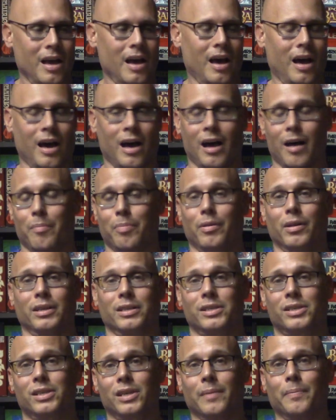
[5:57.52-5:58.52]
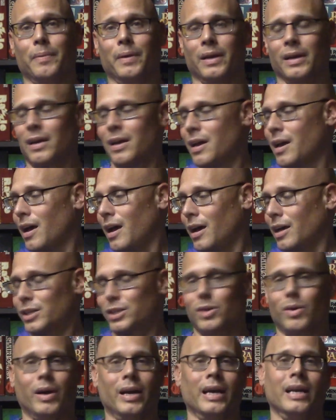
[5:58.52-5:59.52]
uh, plus shipping. Uh,
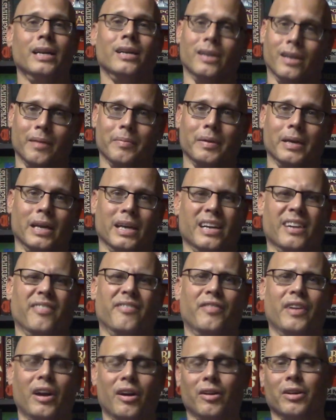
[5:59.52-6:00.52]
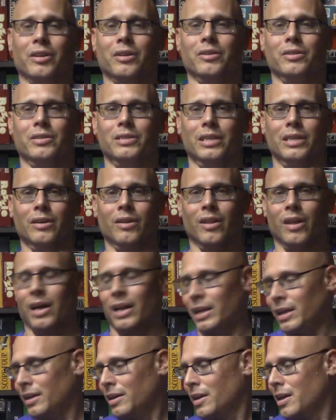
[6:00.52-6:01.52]
so I ended up getting a fairly good deal on
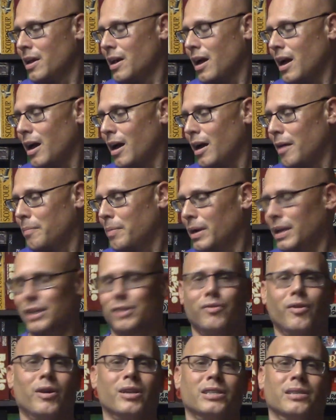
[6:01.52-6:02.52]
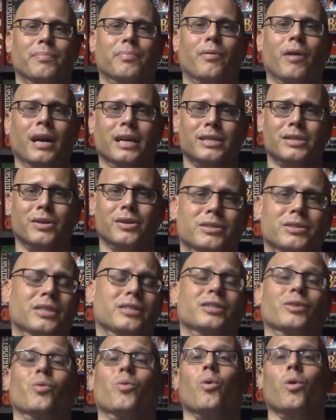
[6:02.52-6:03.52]
it. Uh, but as far as the price is
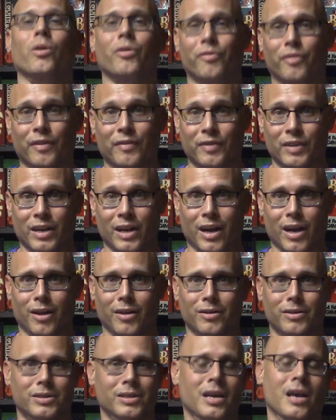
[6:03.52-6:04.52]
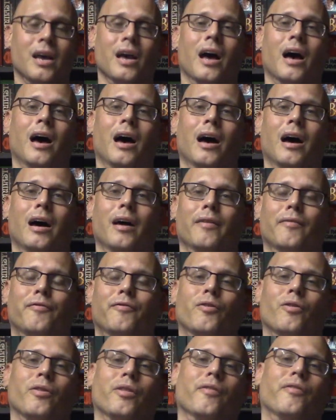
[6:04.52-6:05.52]
it worth $50? Uh,
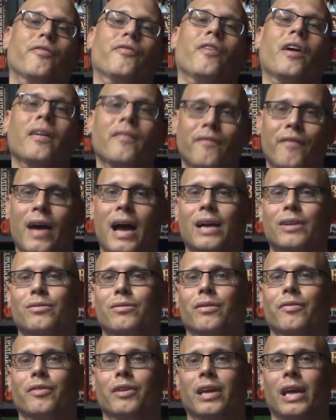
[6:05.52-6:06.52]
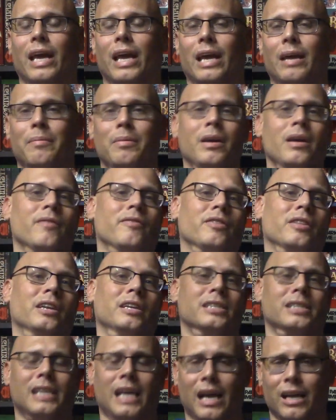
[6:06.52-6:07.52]
for the fun factor of the game, for the
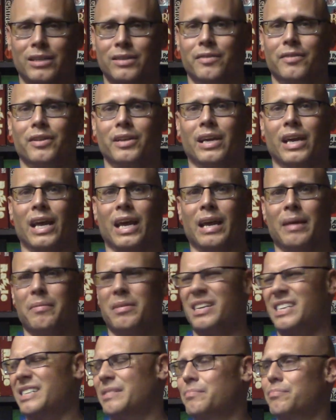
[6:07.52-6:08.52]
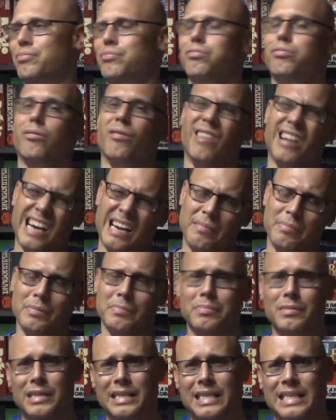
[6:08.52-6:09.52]
nostalgia of the game,
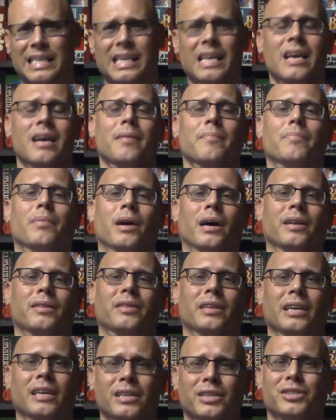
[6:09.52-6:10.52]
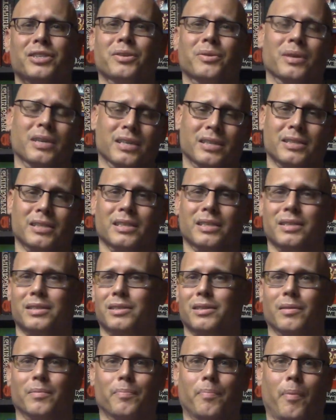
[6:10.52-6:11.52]
probably. But the issue is, is
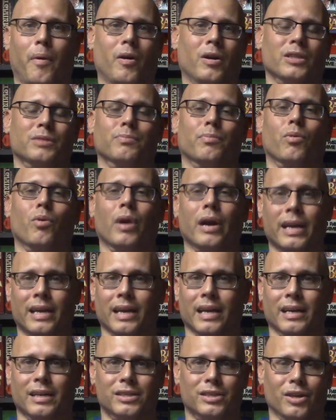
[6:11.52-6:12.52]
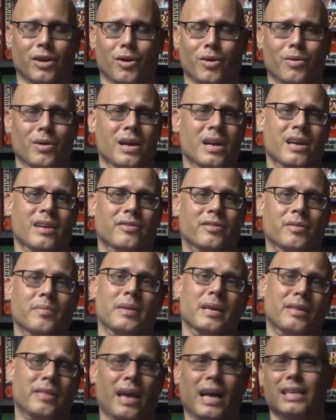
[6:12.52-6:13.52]
the parts breaking. So to
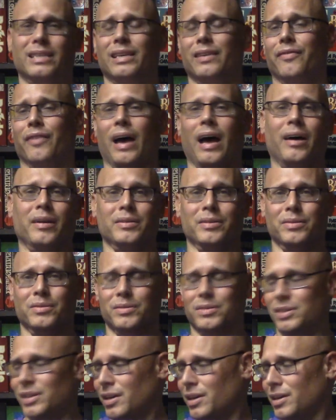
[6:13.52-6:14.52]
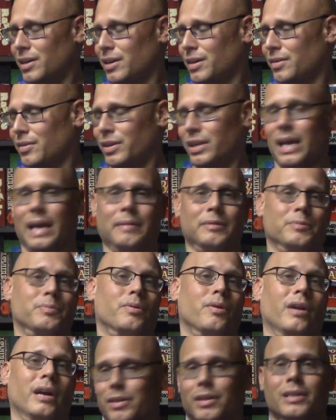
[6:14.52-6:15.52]
me, that devalues uh, the game's
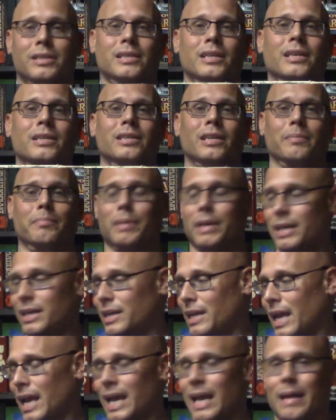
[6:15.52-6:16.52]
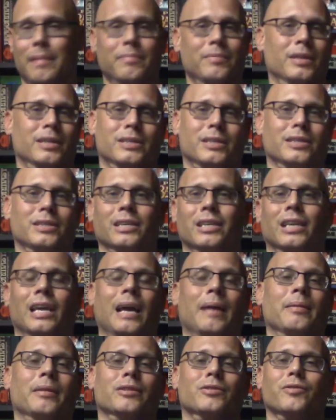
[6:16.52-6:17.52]
price. This is a big game. This isn't a
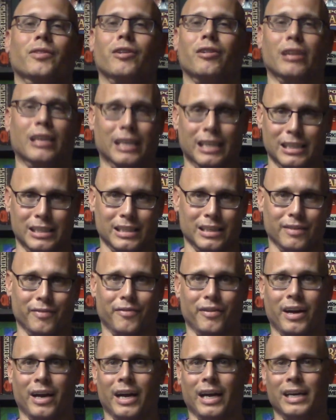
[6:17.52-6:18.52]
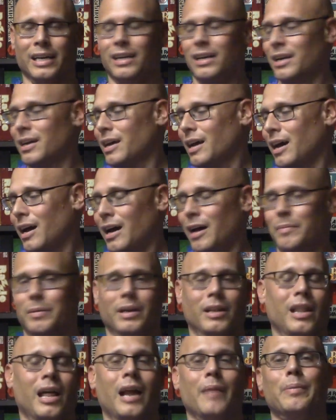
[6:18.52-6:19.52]
game that's very easy to find, um, and
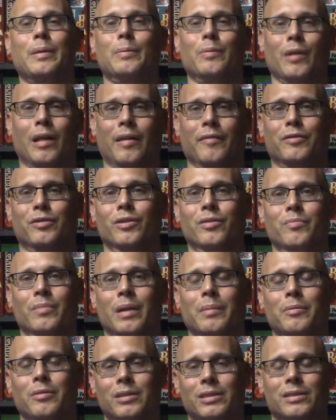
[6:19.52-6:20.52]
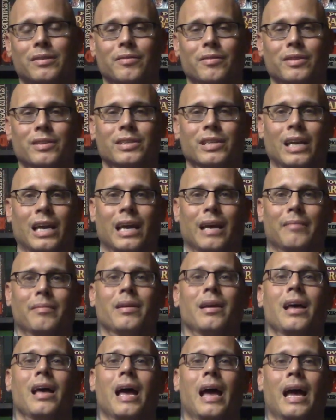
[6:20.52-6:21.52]
a lot of people have good memories of this game.
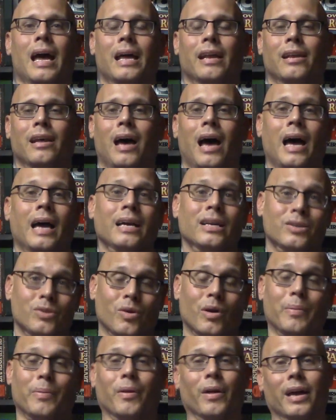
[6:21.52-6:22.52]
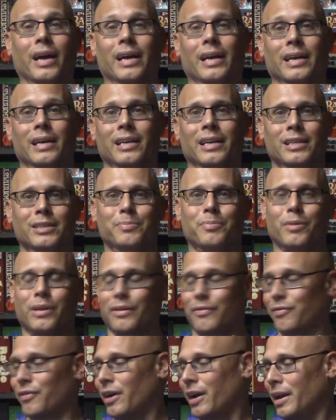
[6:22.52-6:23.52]
And uh, I enjoy playing it. It's pretty
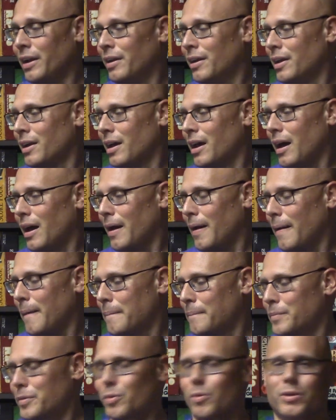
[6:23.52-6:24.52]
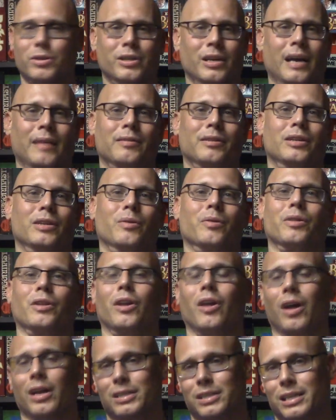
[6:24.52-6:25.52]
fun. Um, of course, you have to deal with the
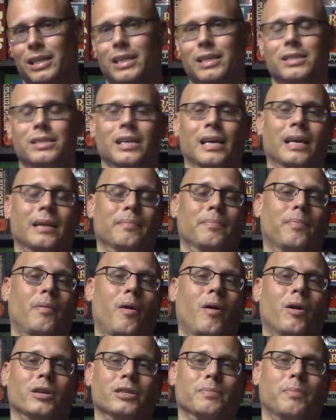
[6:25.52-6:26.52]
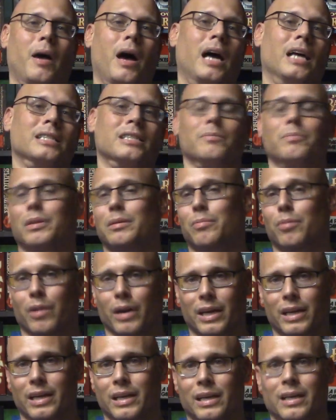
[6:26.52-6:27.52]
lost disc and parts possibly
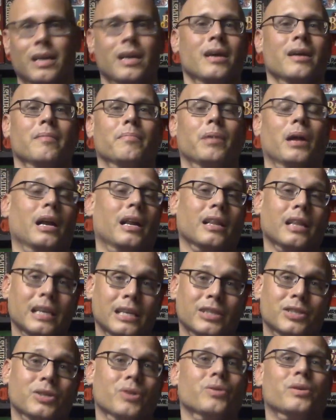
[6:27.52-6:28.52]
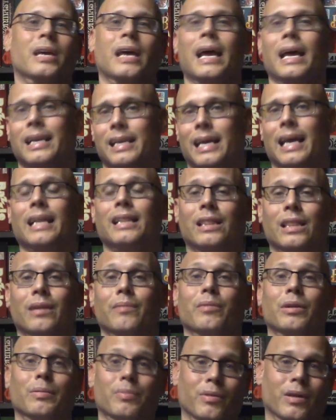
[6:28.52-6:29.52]
breaking, but at least you can get them
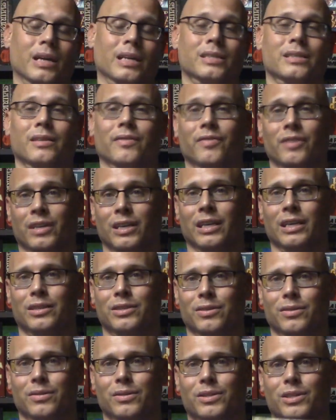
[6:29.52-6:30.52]
replaced if you need to.